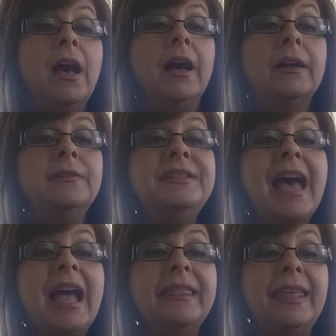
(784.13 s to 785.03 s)

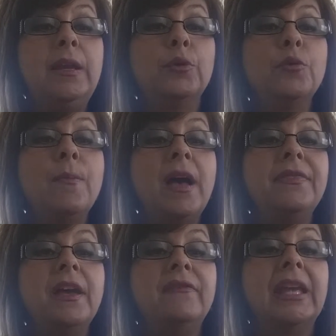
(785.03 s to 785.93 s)
9th Hebrew
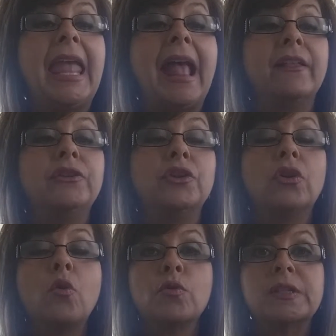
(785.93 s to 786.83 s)
month of the calendar,
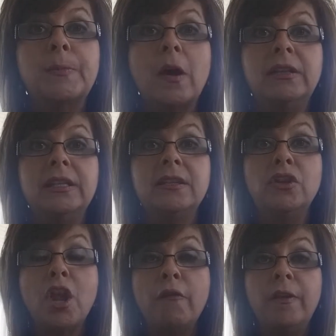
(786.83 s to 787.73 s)
corresponding to
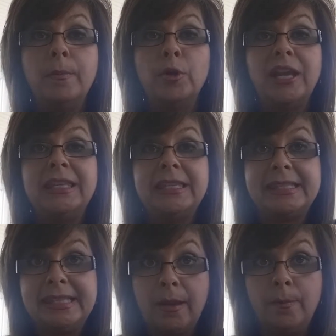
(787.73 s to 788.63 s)
November and
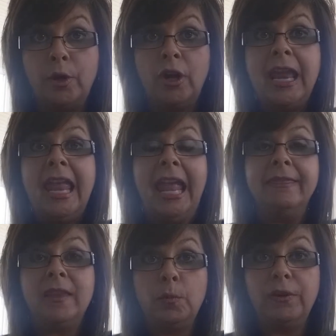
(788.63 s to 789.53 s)
December.
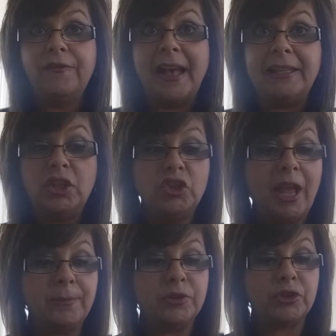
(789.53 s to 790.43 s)
And then we find in
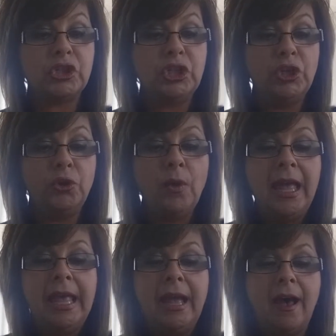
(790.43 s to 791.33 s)
chapter 2
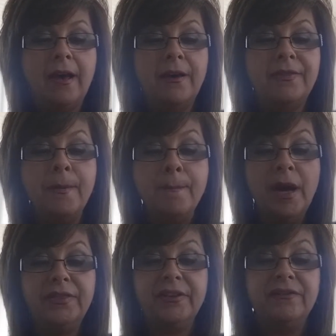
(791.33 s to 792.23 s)
the
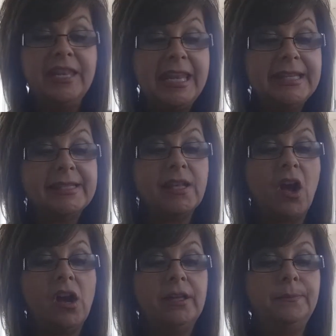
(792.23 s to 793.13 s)
month of
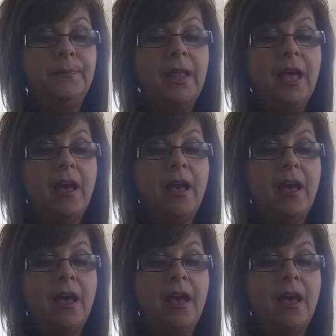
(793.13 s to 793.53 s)
Nisan,